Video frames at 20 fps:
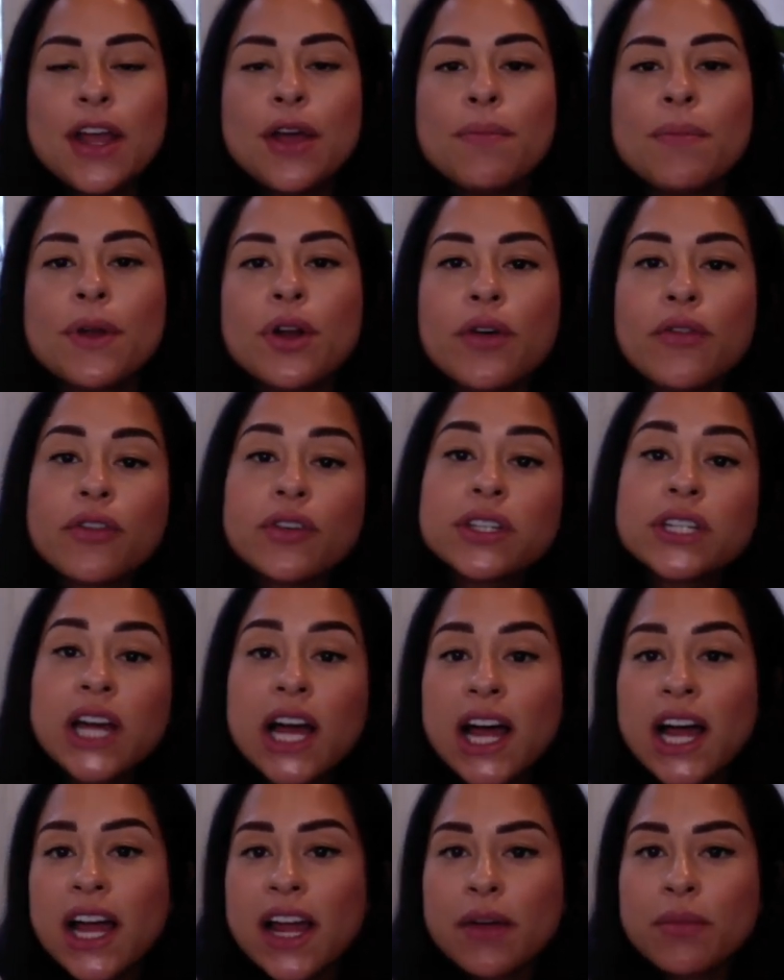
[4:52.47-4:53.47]
But over
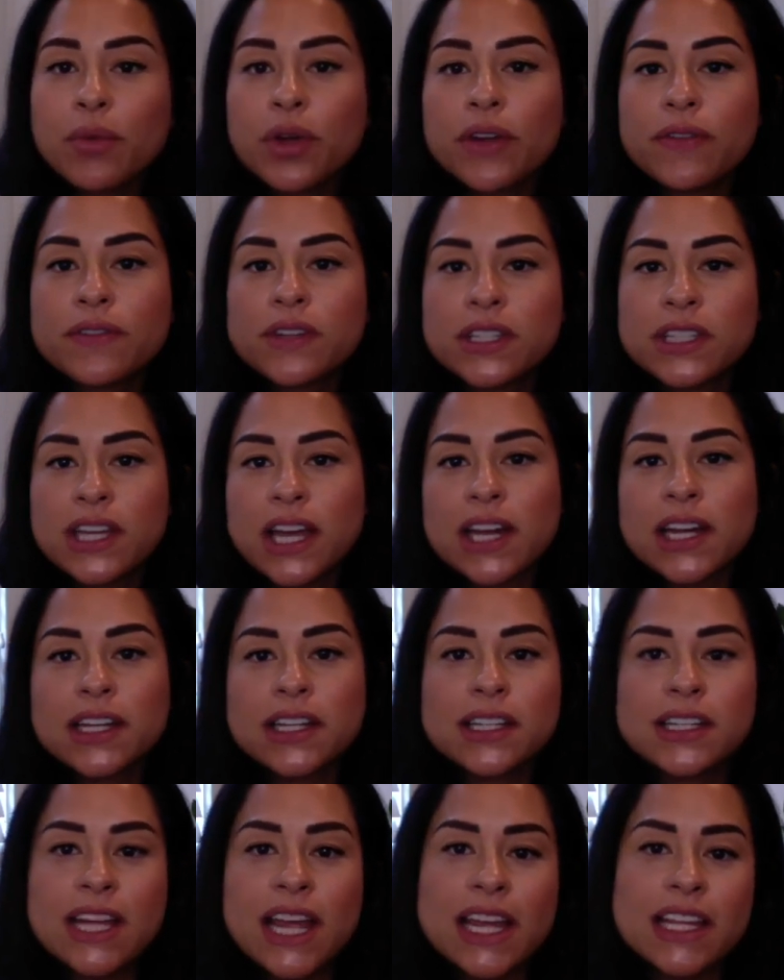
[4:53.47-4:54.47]
time, we have decided
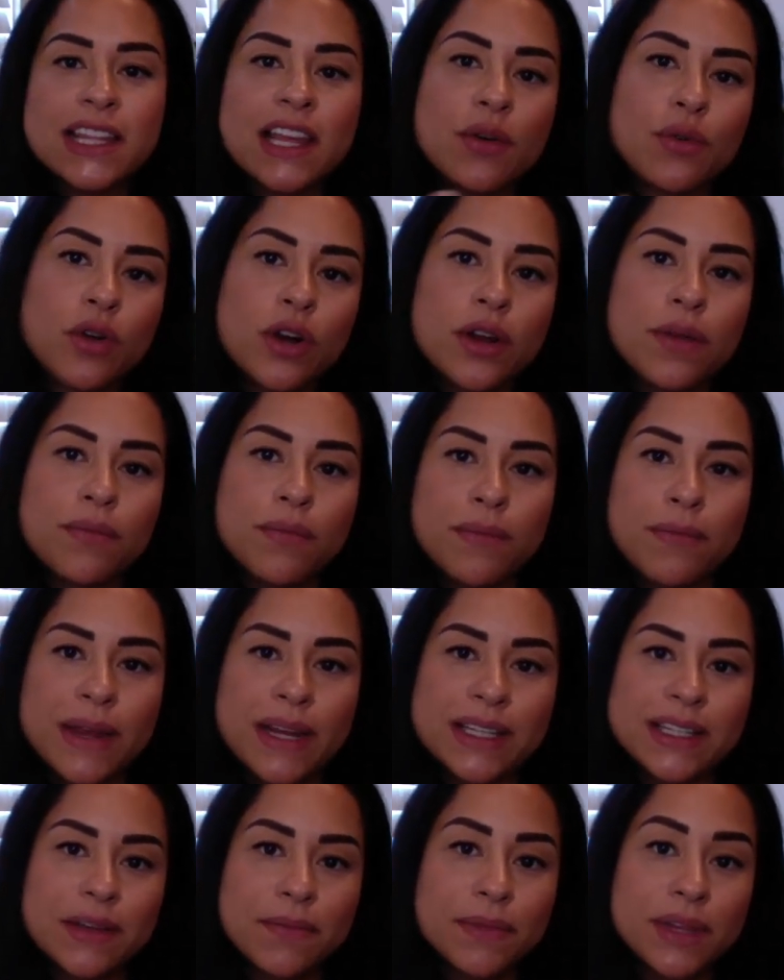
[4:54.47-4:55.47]
to take that word and
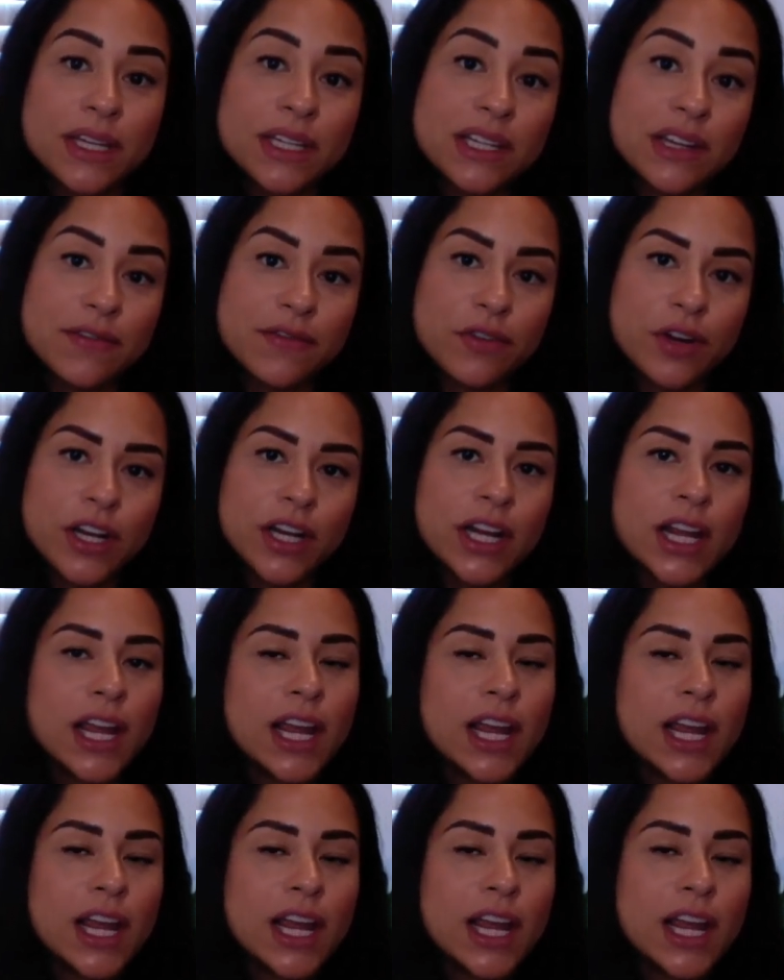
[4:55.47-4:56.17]
mean something different.